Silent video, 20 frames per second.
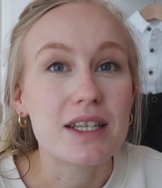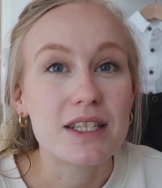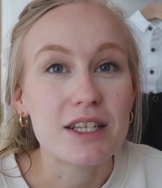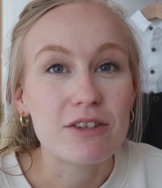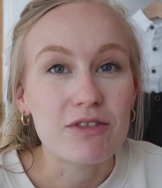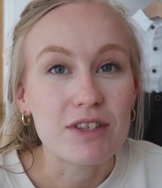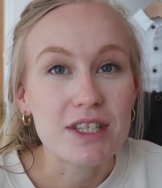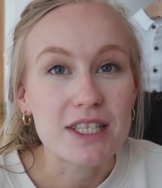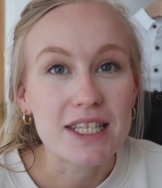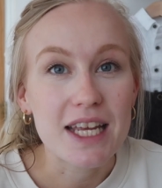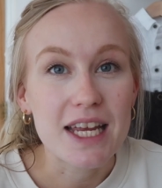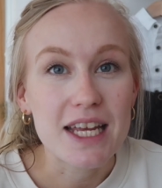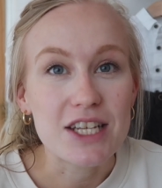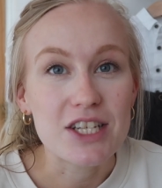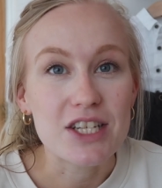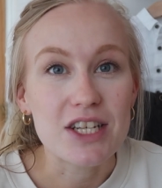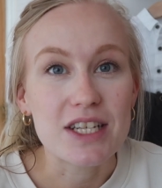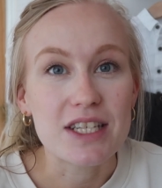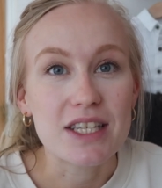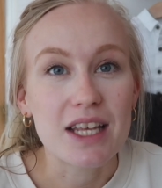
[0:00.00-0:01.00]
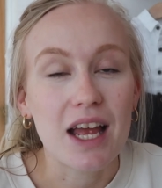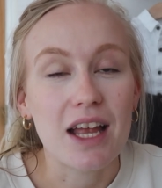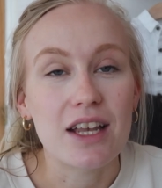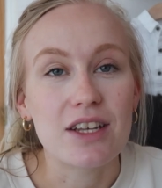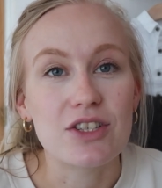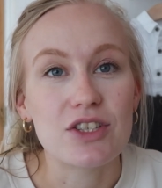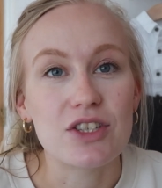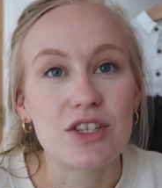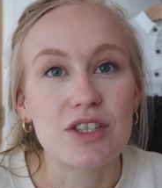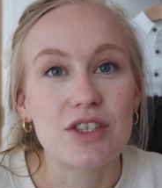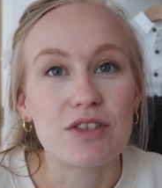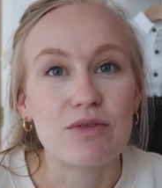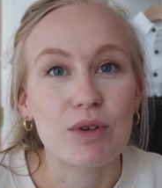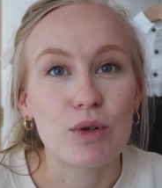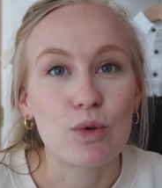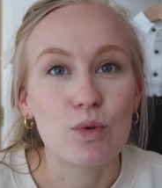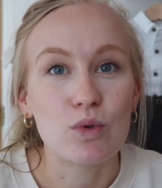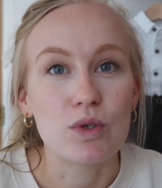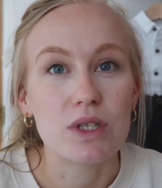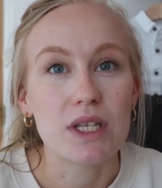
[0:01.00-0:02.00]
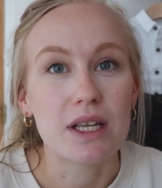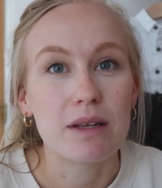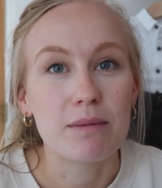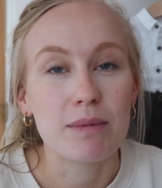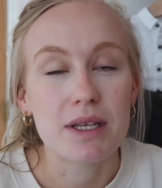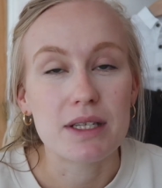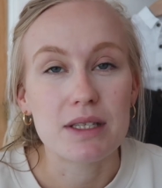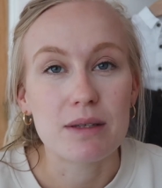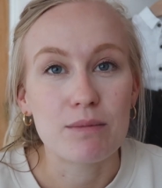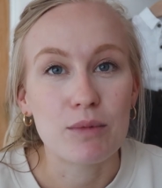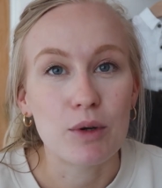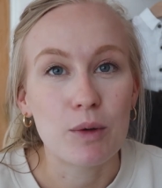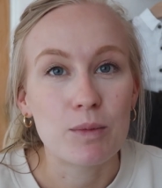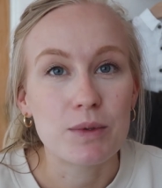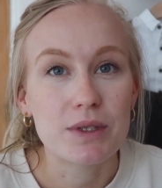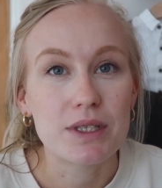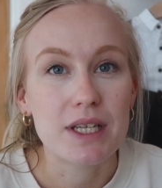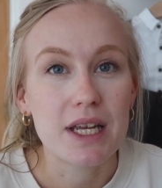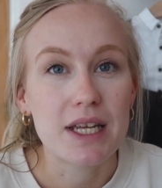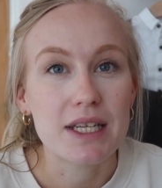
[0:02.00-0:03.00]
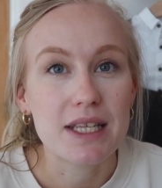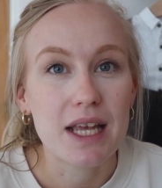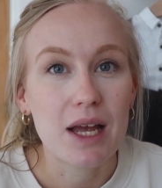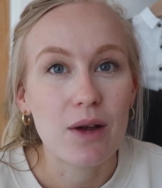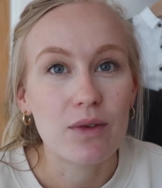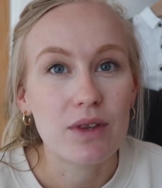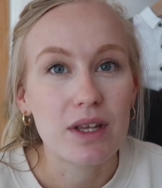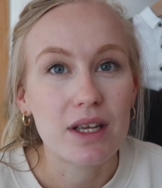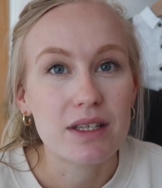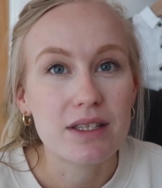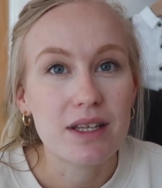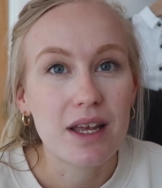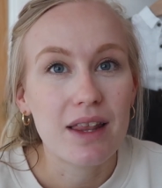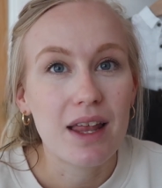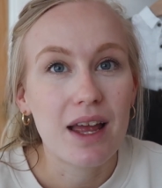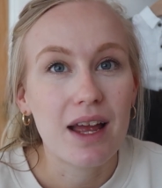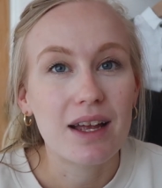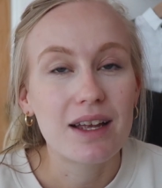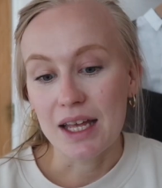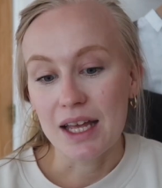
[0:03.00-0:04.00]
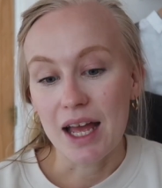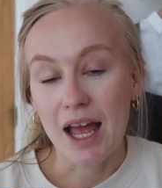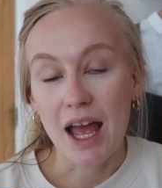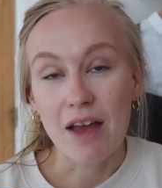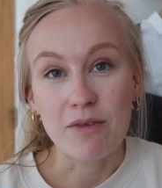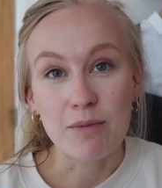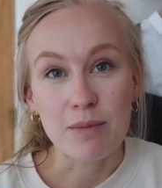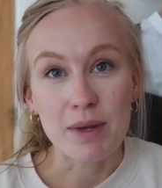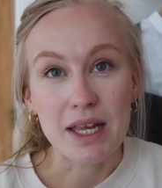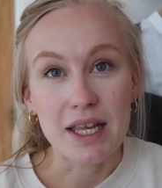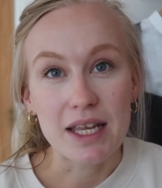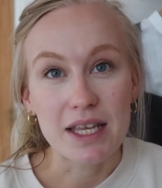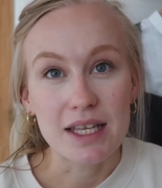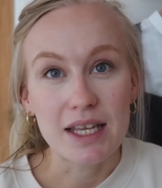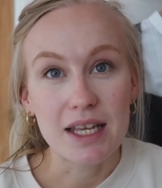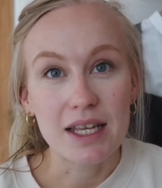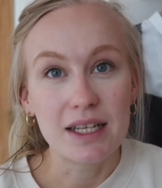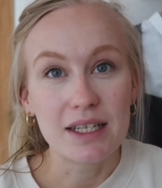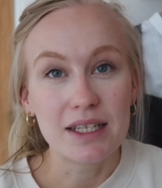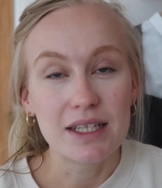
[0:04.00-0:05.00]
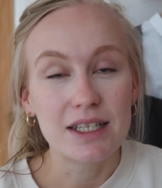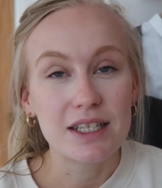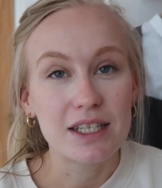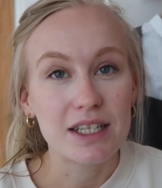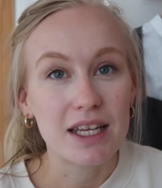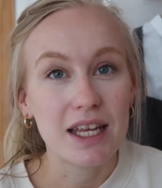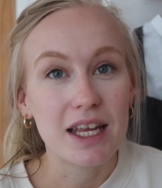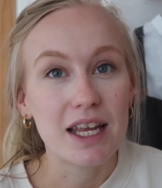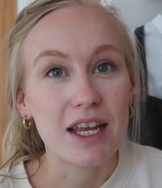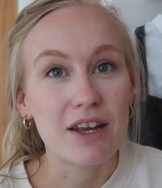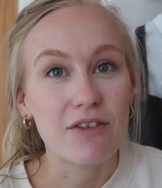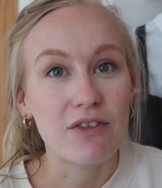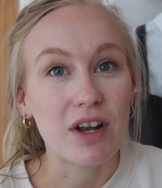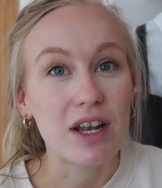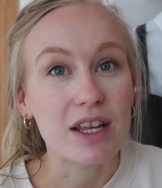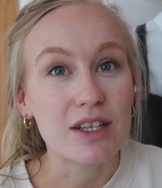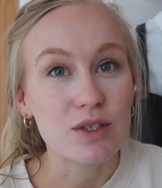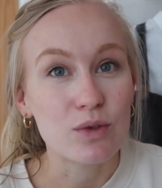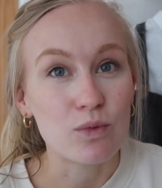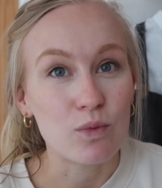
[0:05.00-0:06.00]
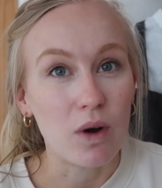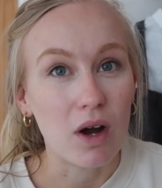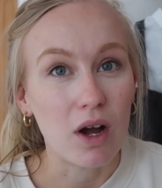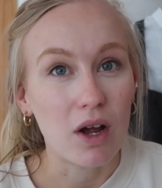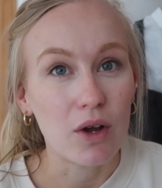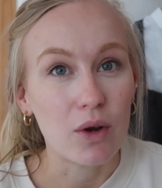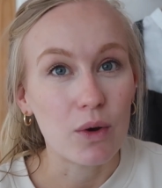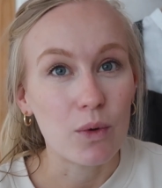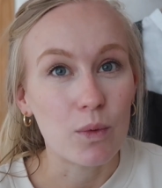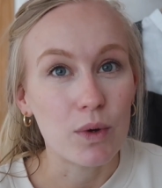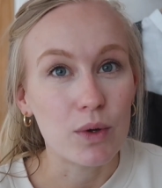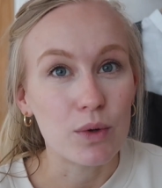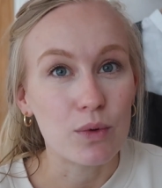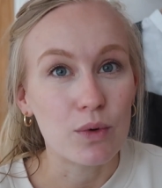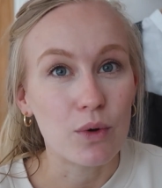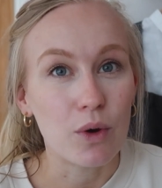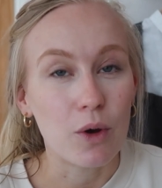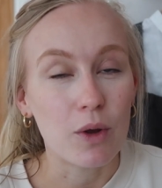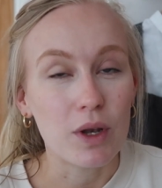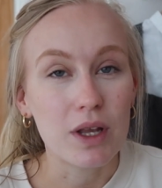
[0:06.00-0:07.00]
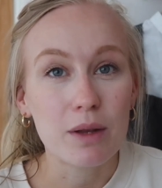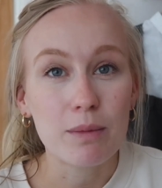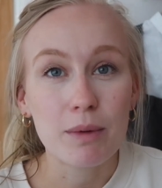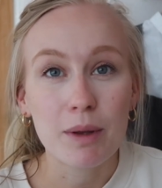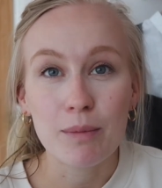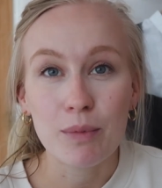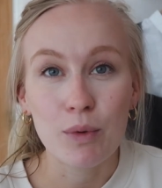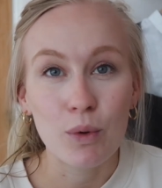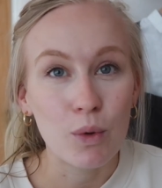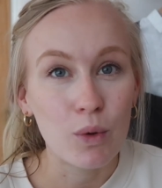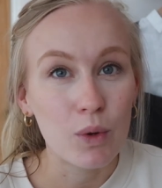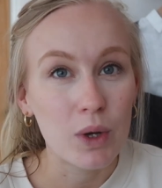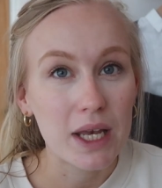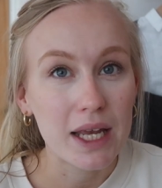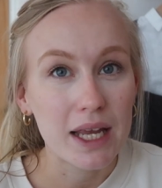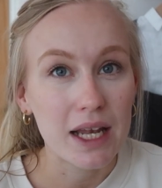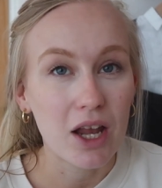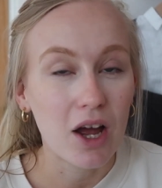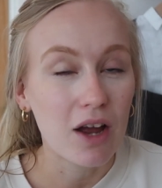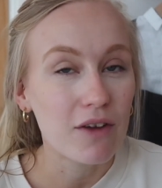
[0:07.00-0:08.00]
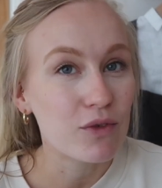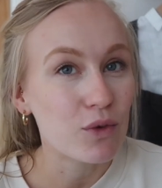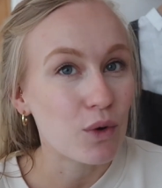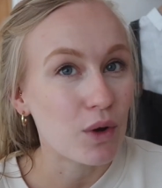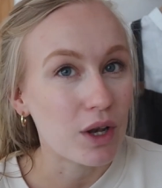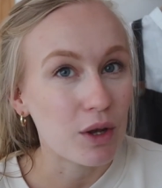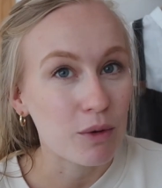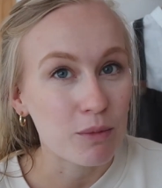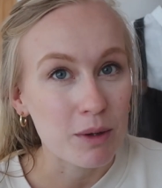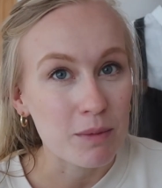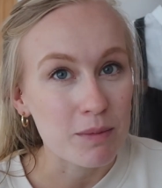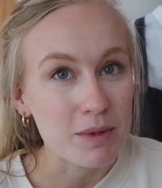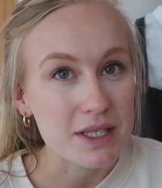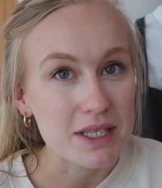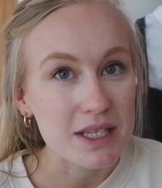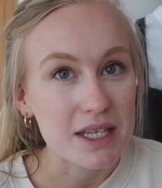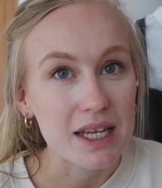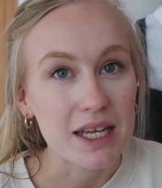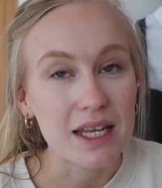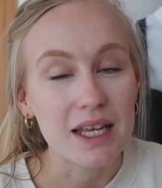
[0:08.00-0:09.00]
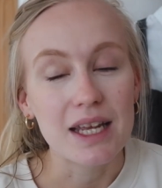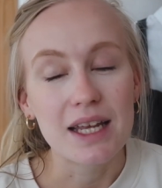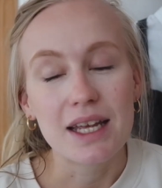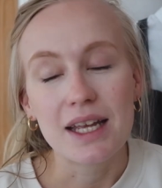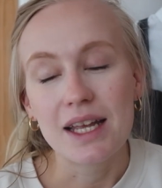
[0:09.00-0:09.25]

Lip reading: at different stages, and just recording bits and bobs, days out, things like that. I haven't been here for a little while. We all got a little bit poorly, life got a little bit busy,